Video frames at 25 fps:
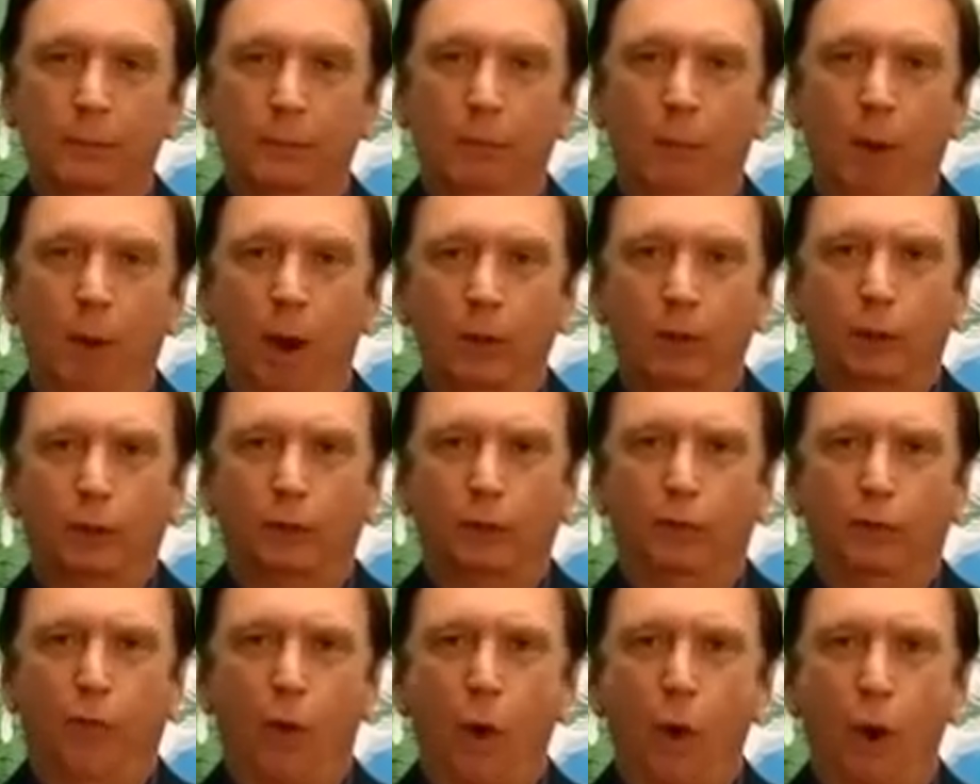March
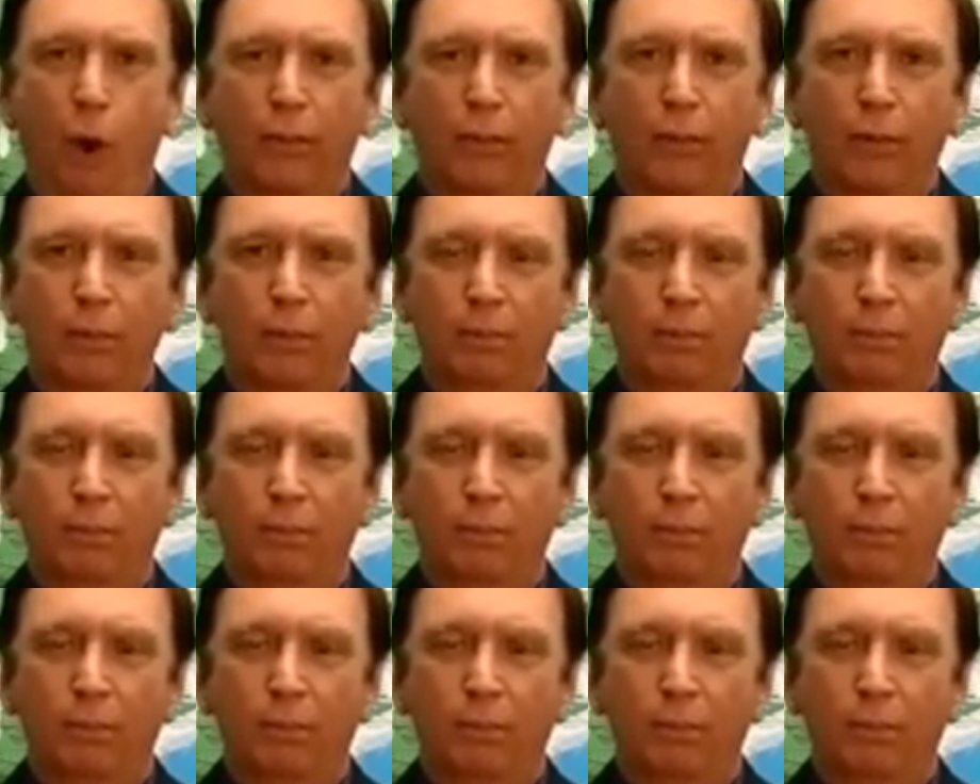4th.